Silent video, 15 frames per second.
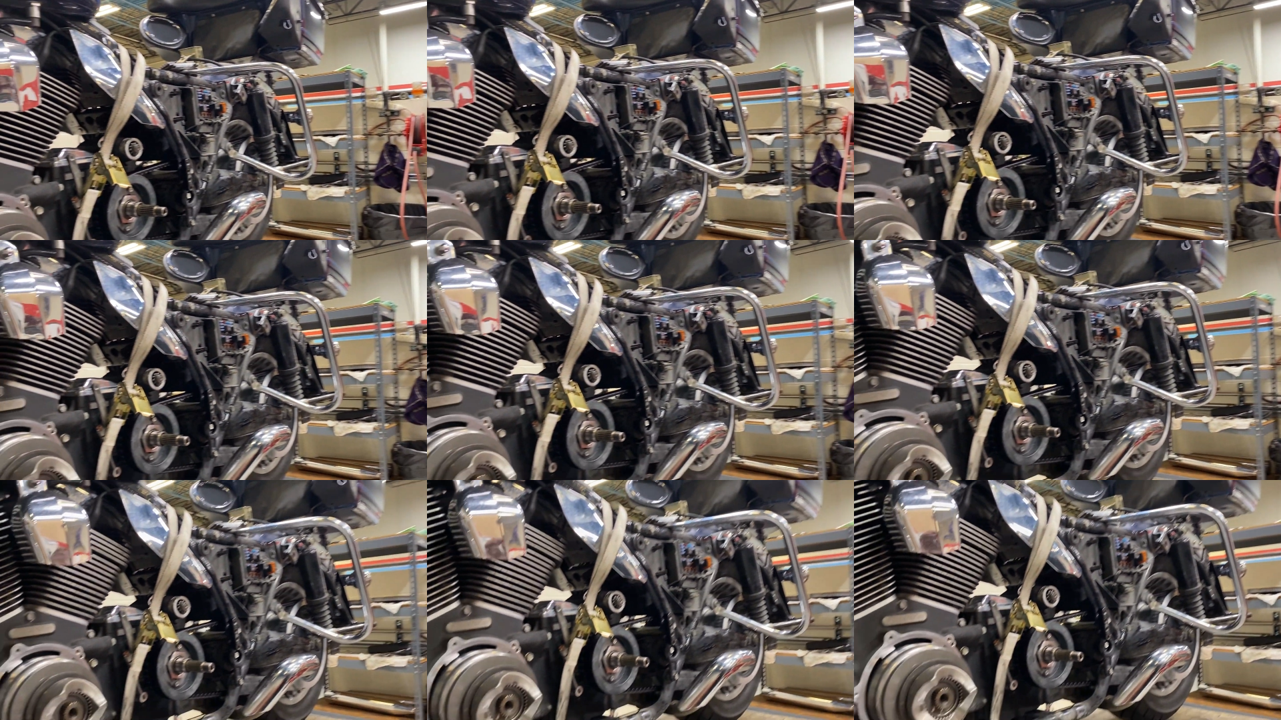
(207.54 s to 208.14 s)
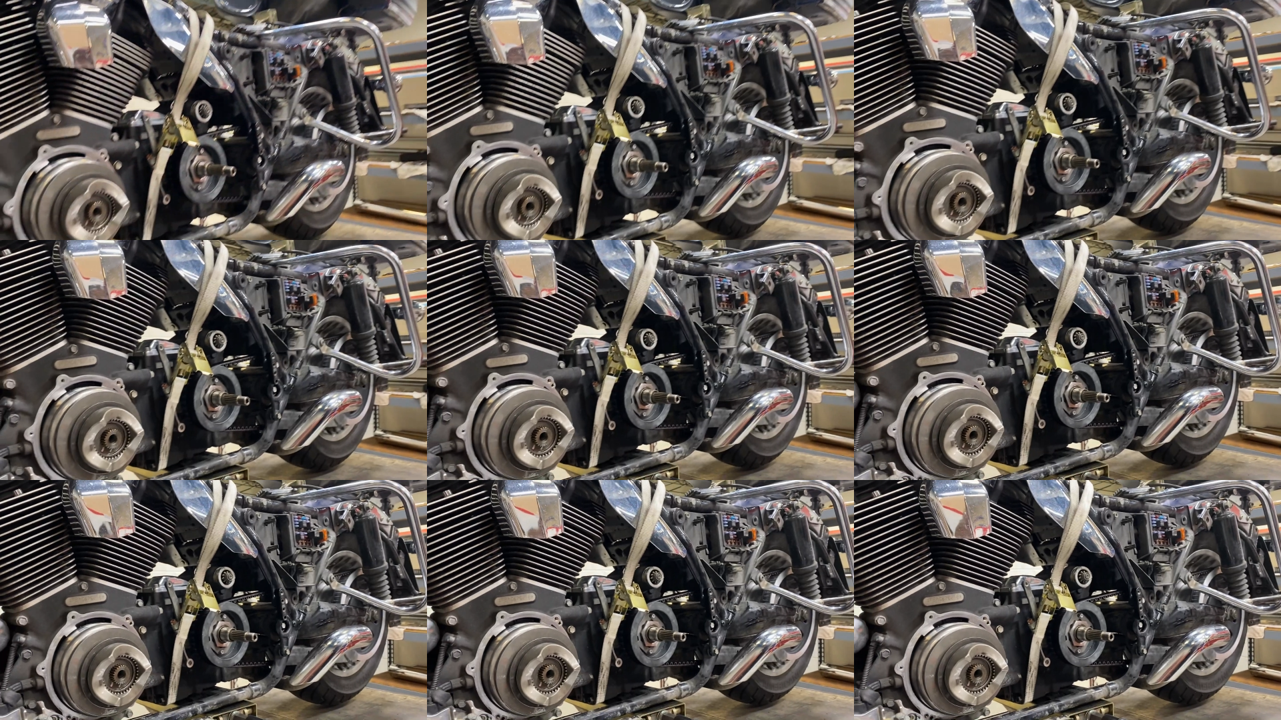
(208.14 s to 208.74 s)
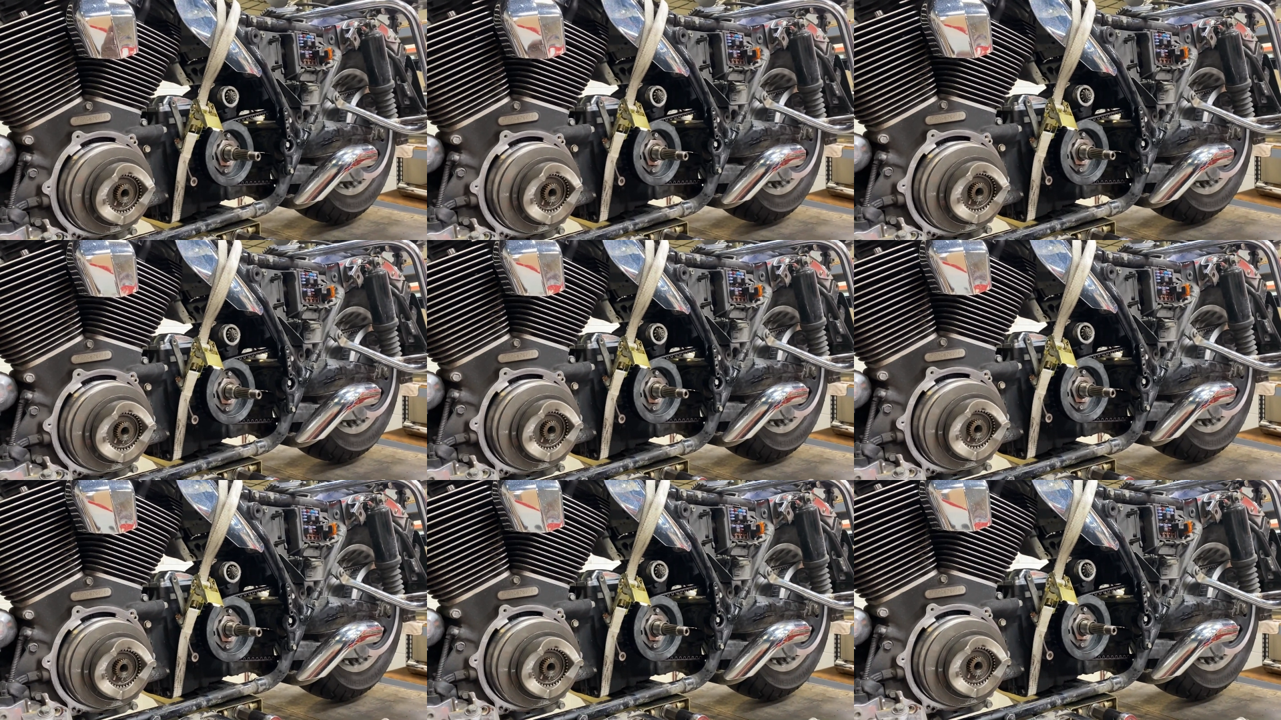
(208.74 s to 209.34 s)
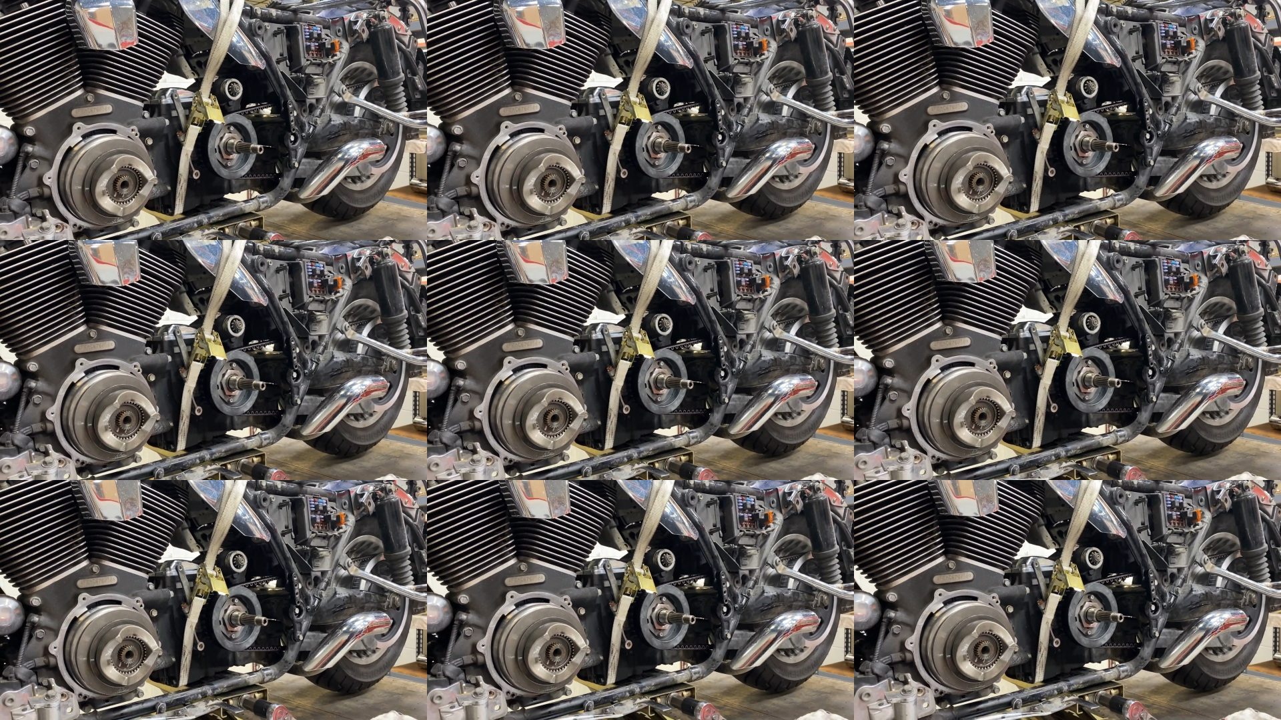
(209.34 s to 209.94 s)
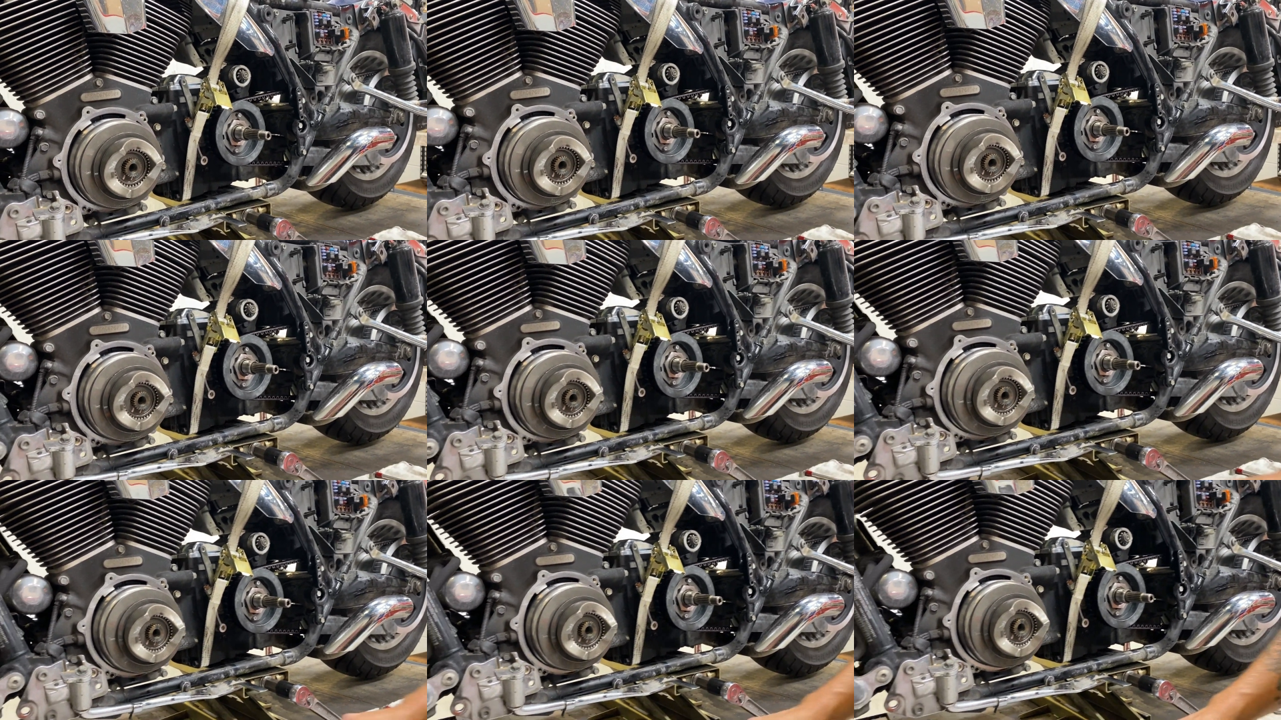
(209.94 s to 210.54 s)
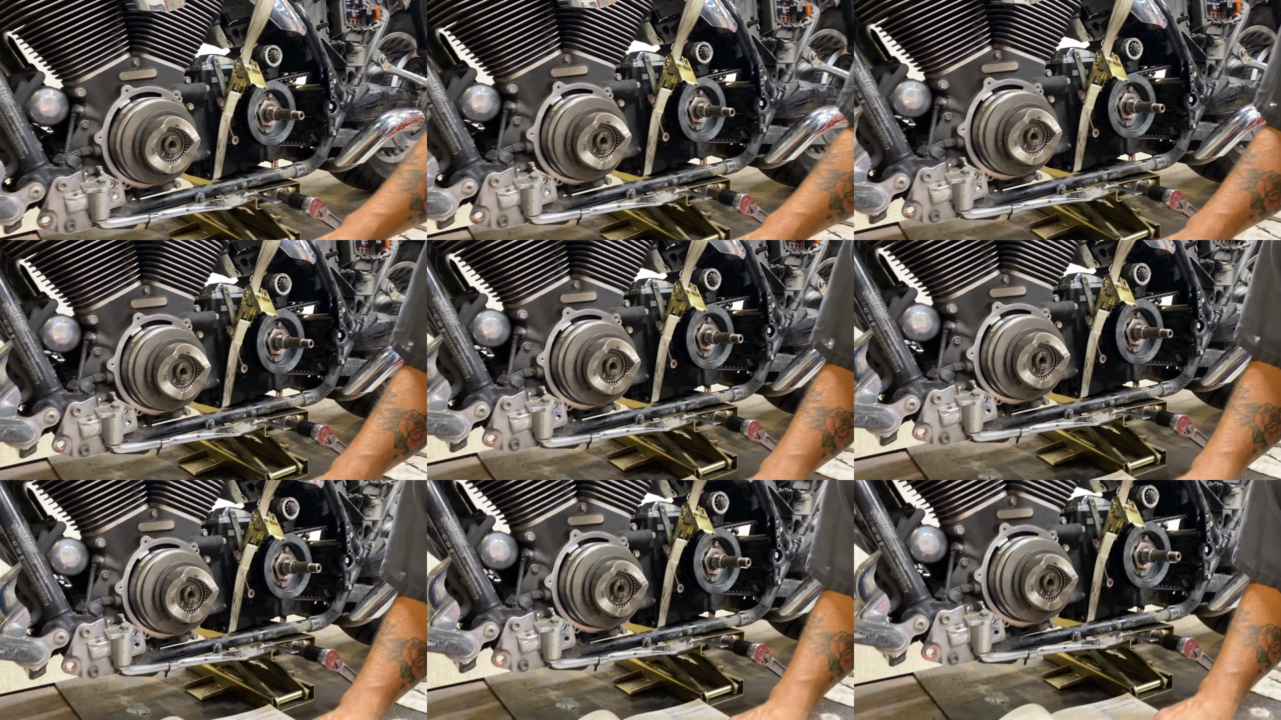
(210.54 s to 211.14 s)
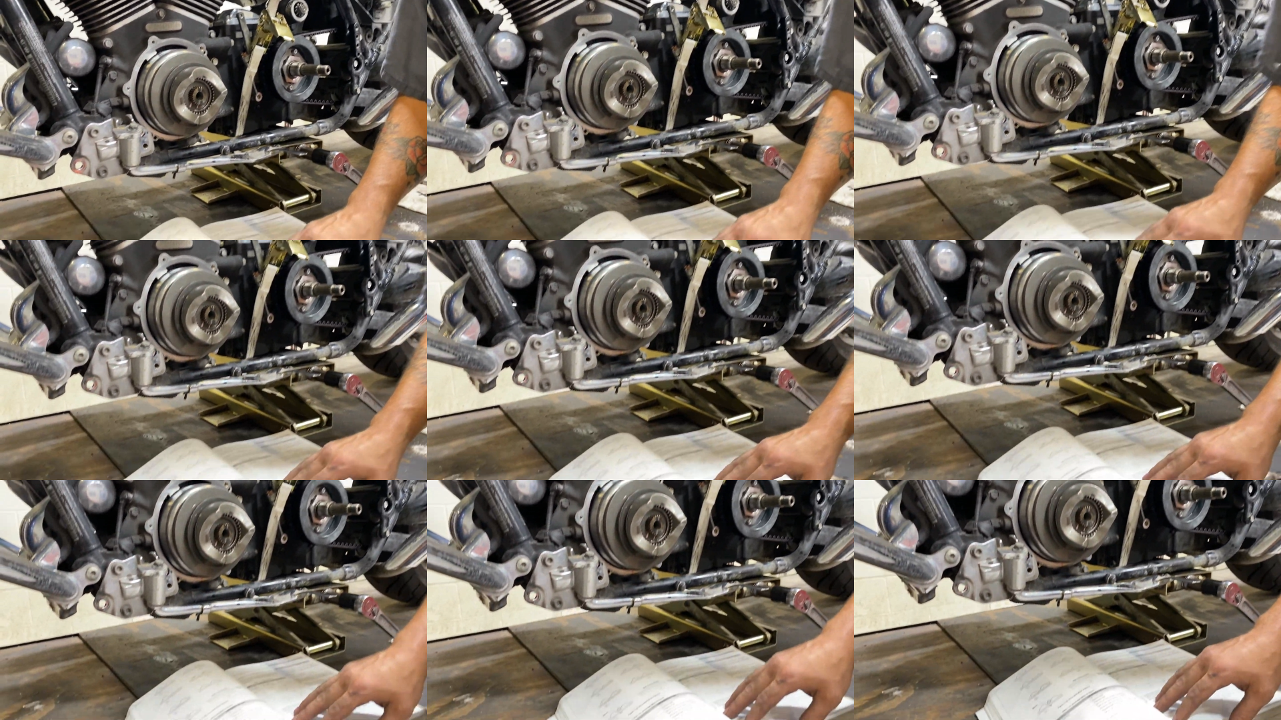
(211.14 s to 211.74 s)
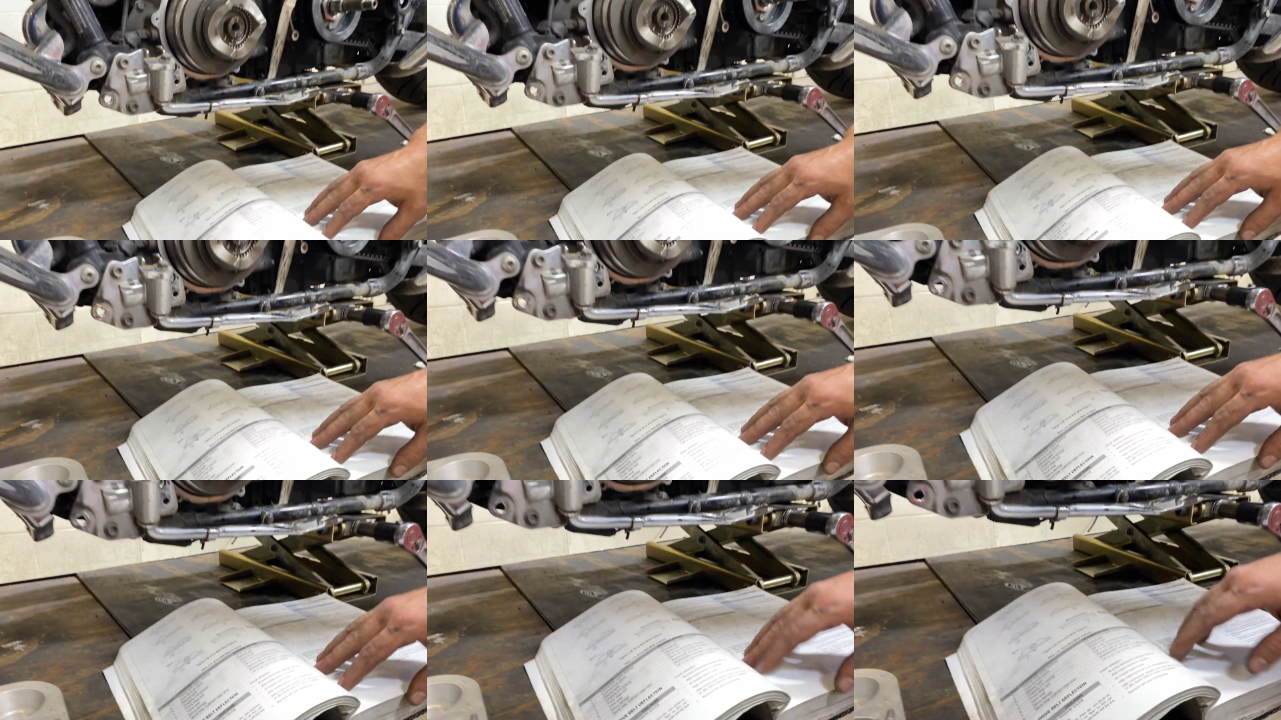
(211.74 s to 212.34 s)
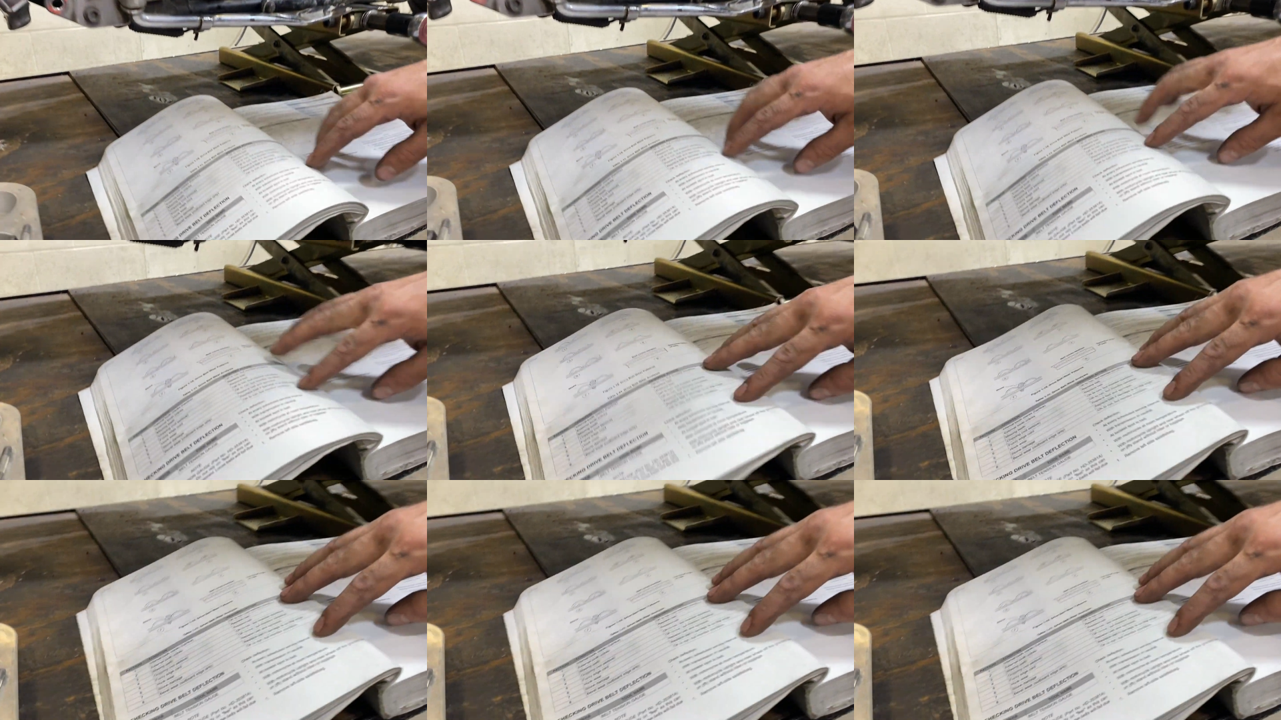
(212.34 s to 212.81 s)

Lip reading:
No face is visible, so there are no lips to read.